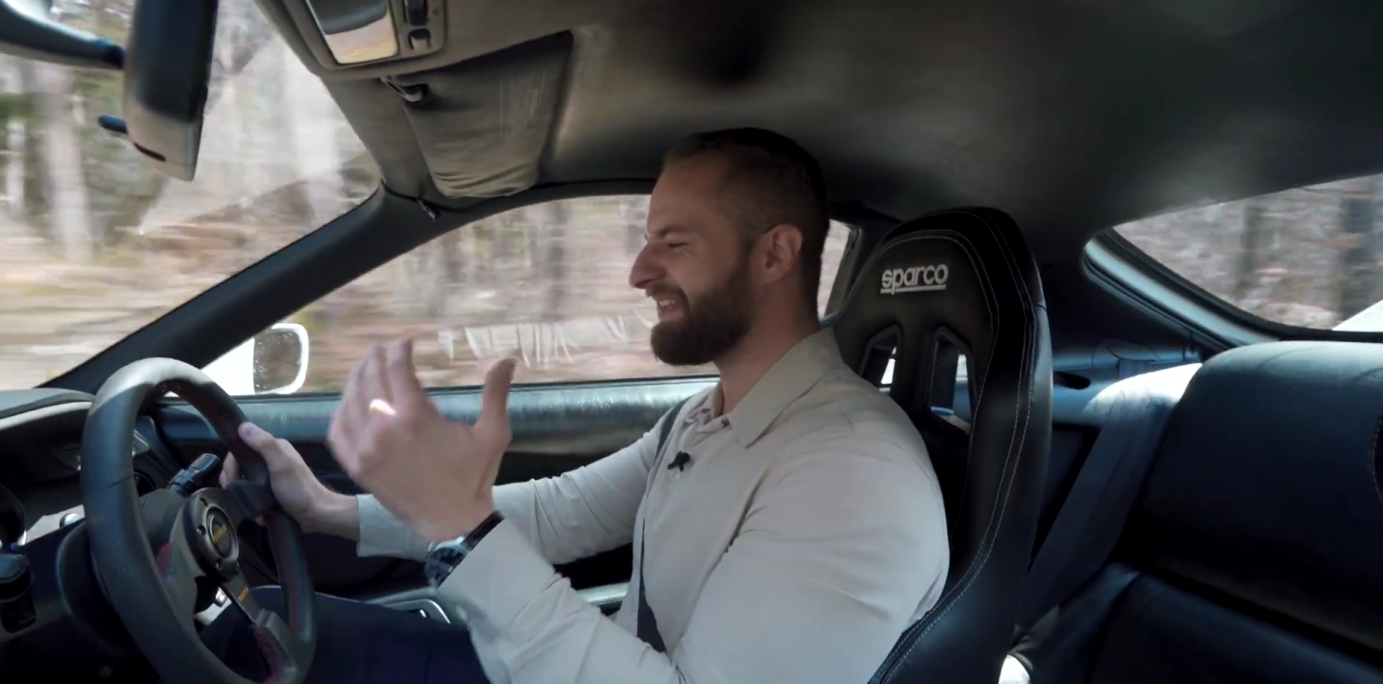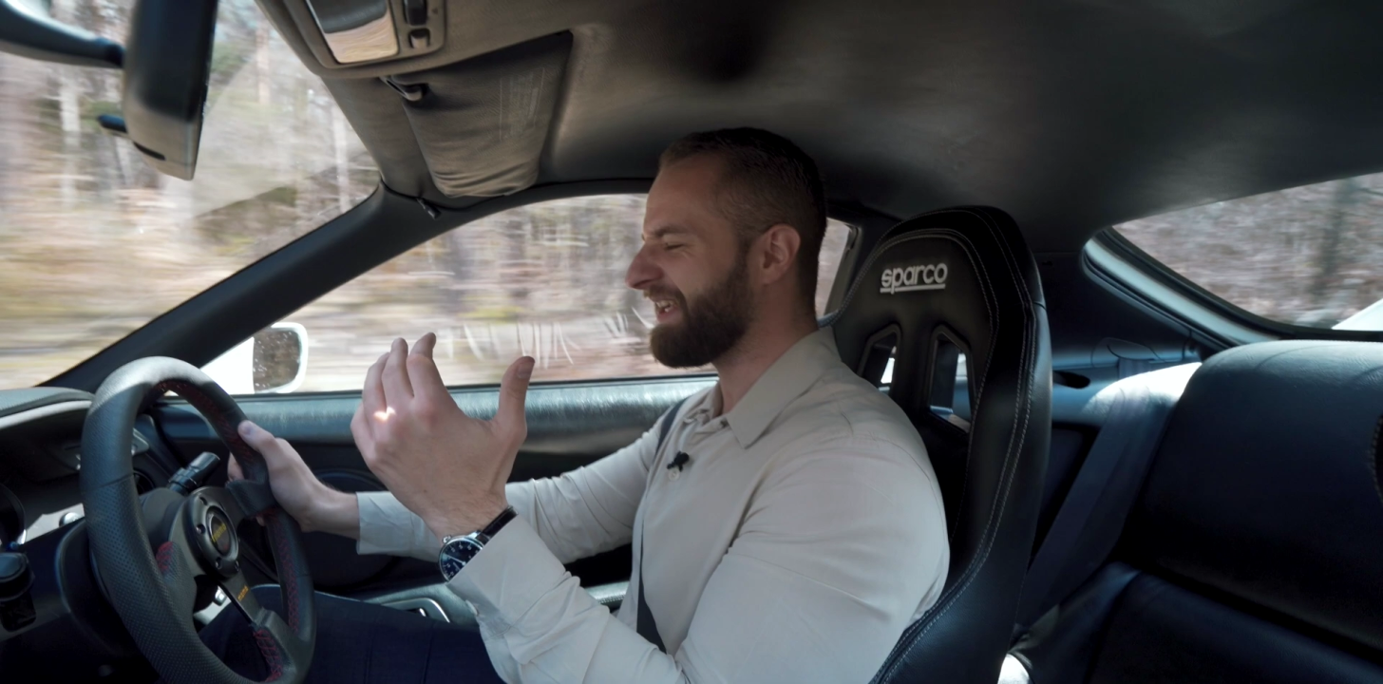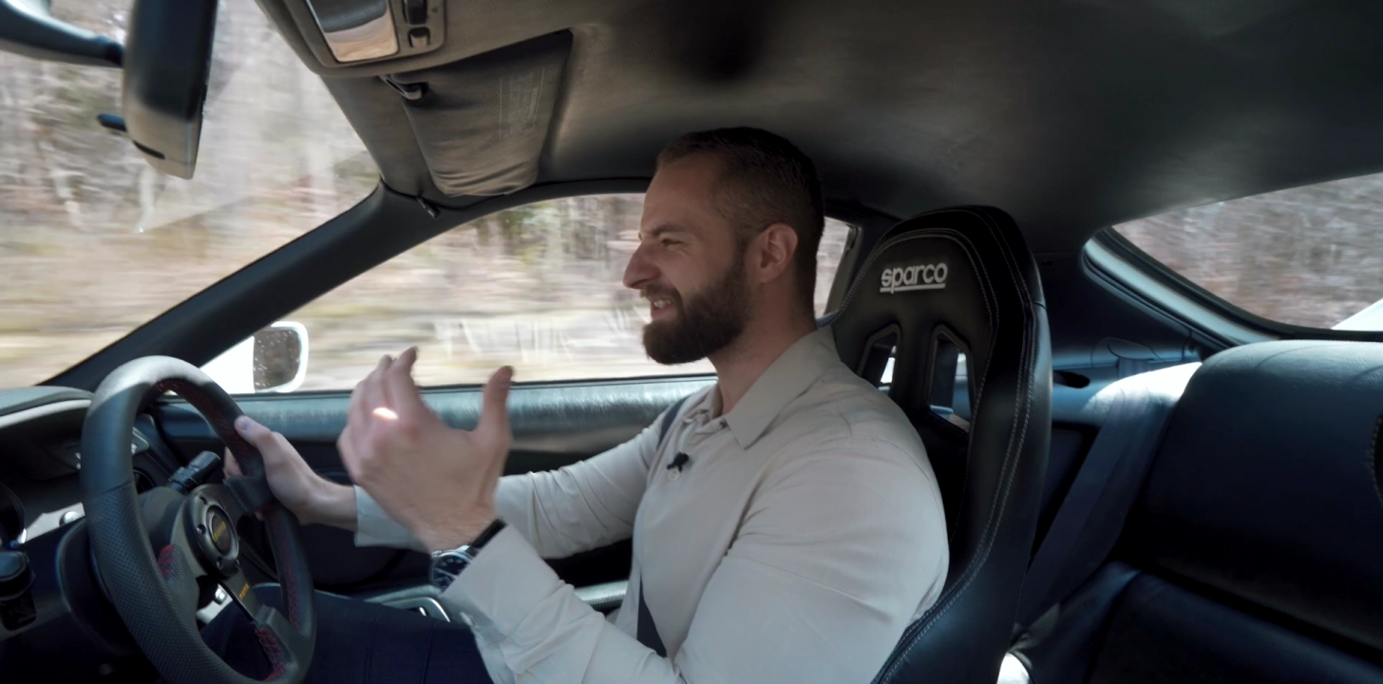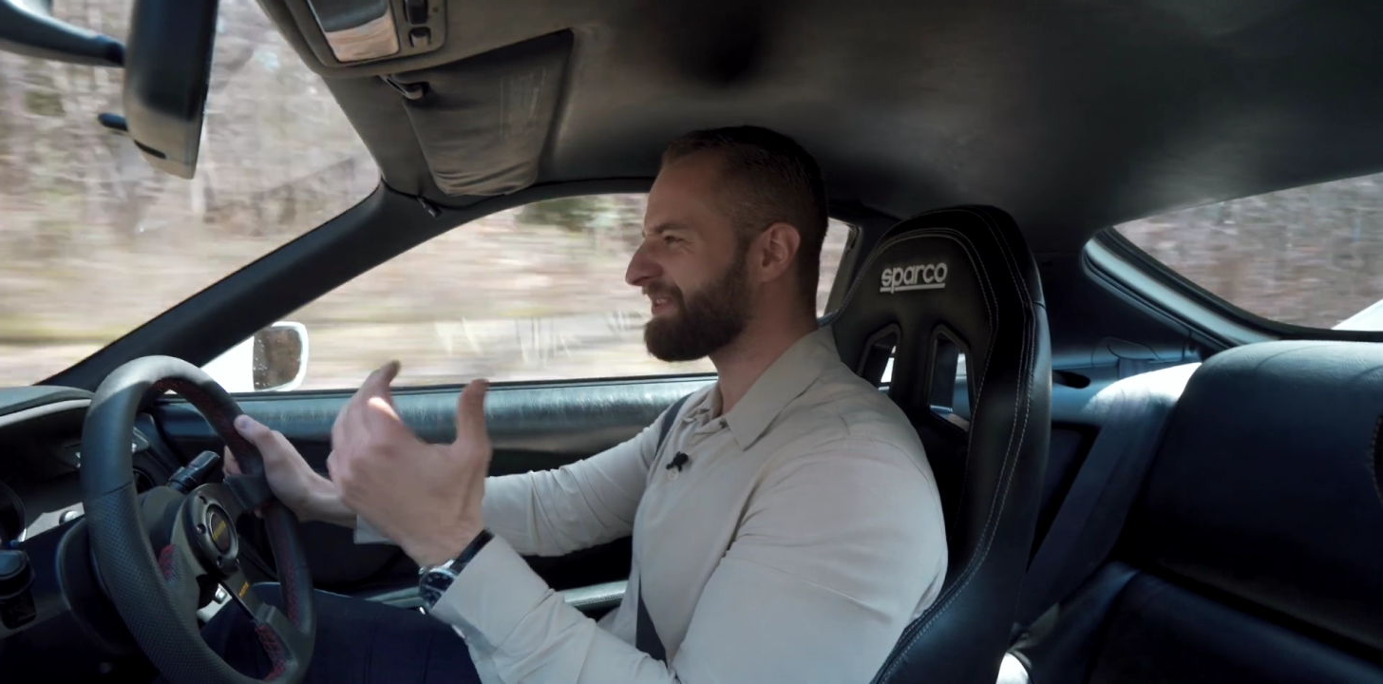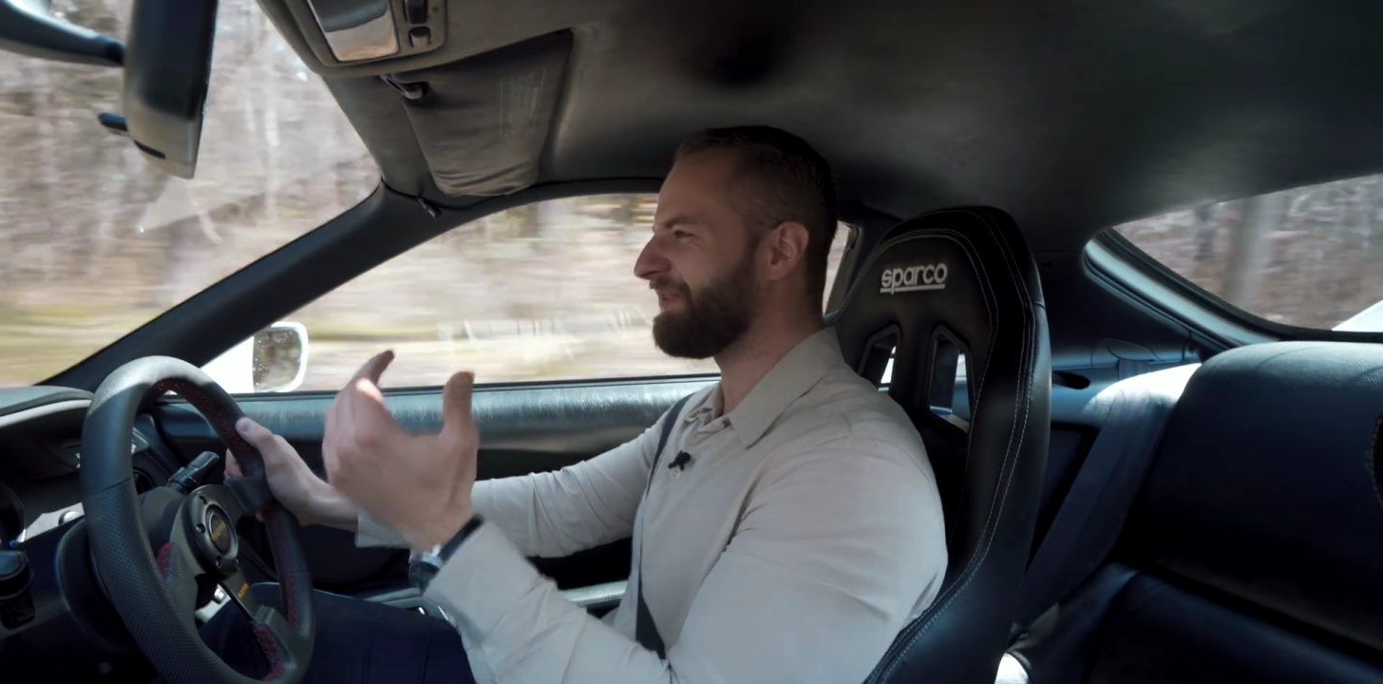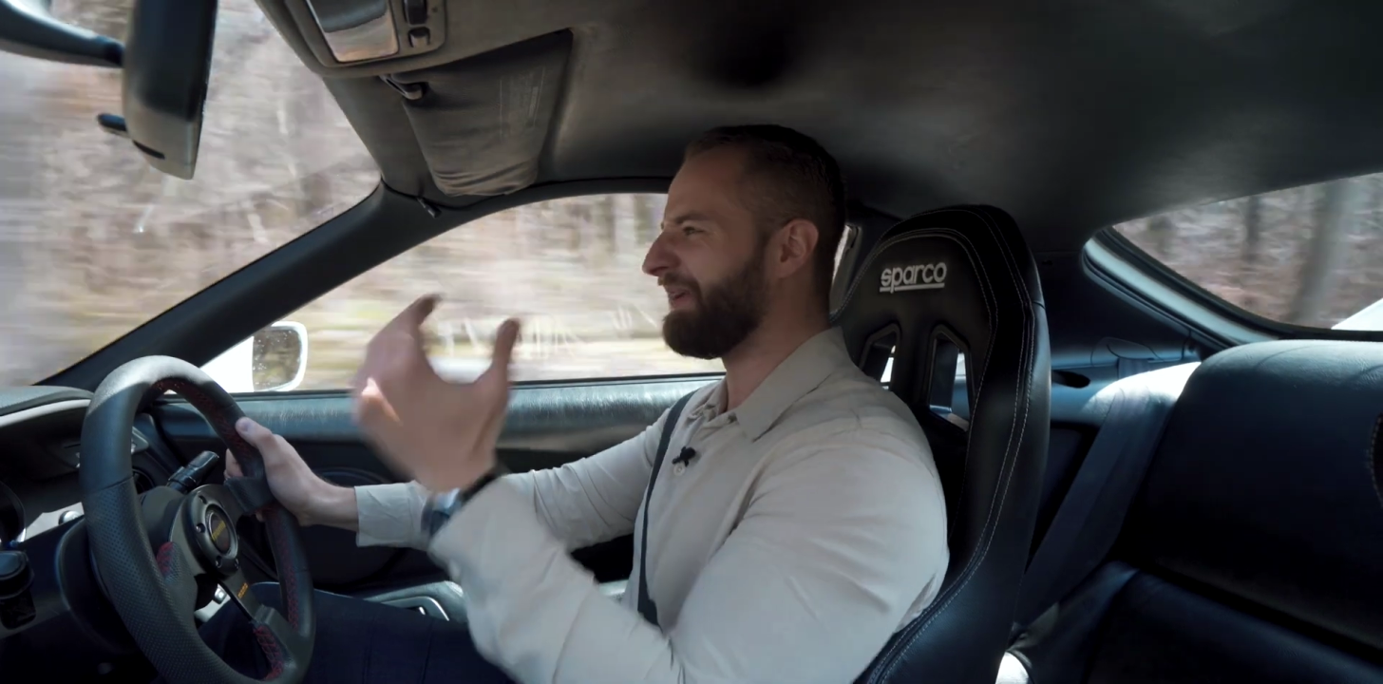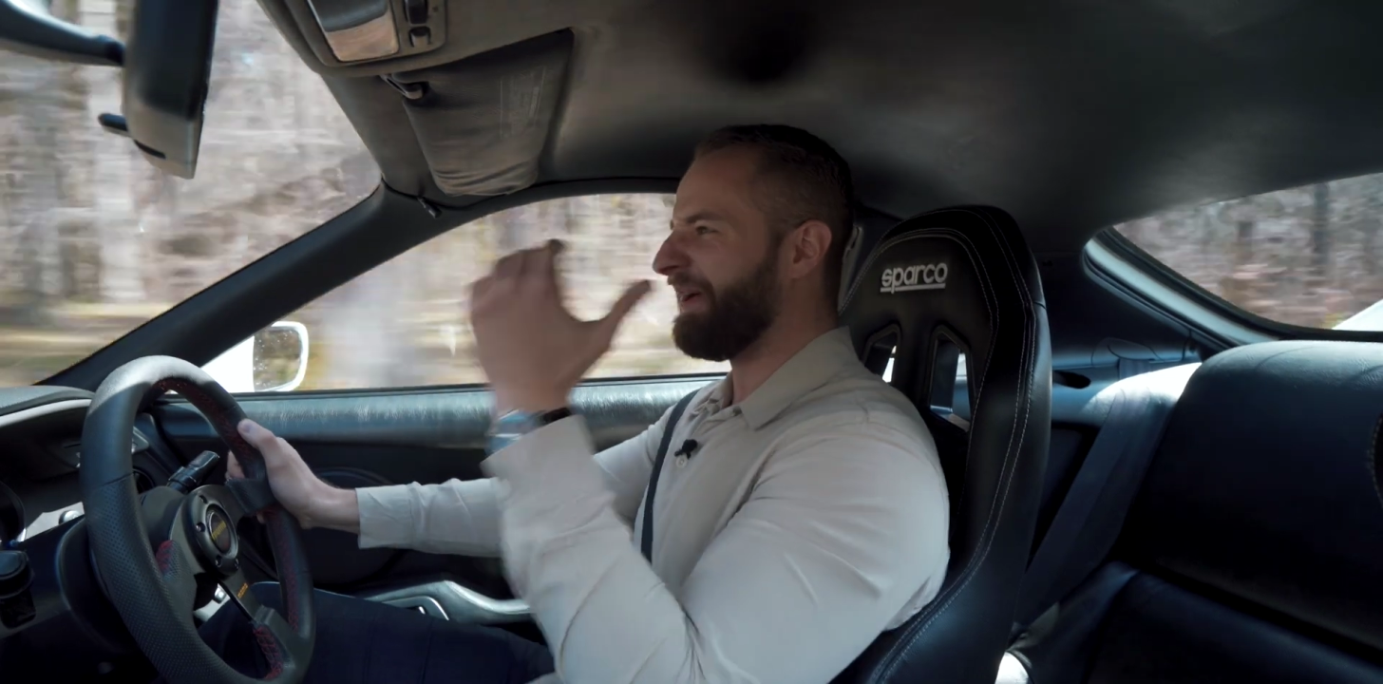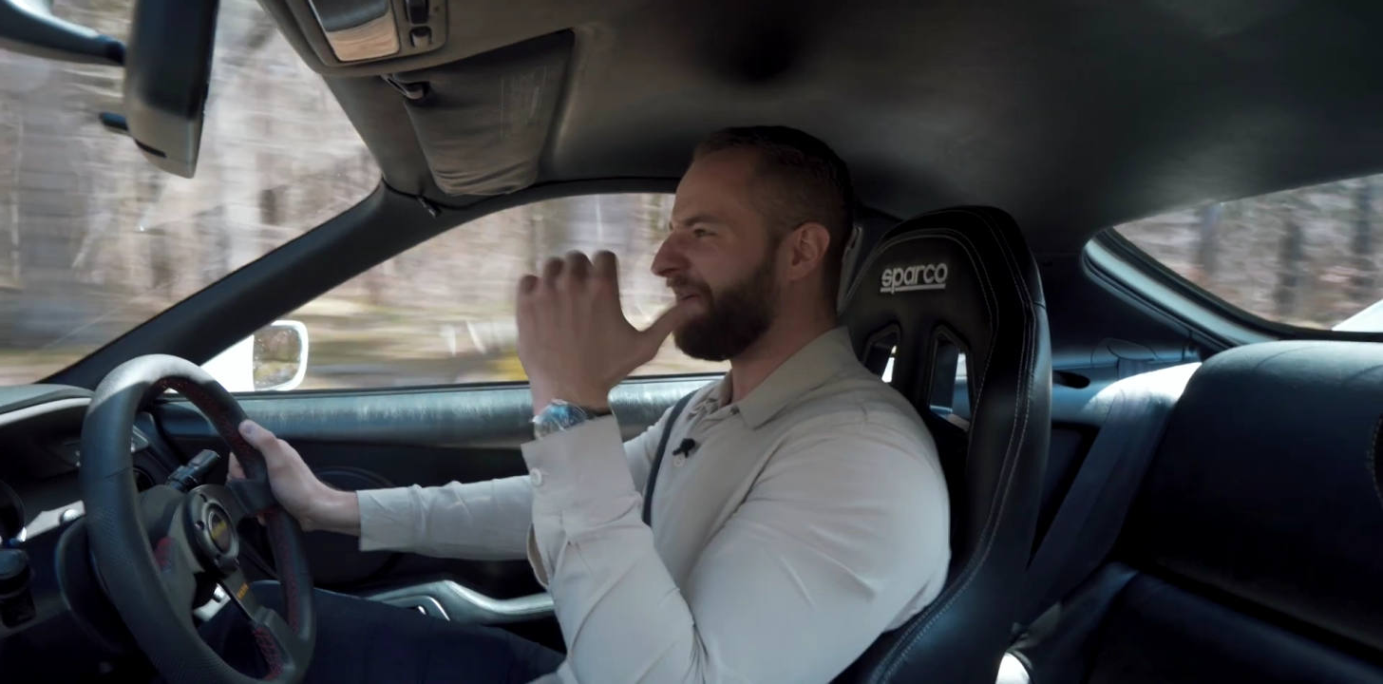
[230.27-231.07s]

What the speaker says: takes you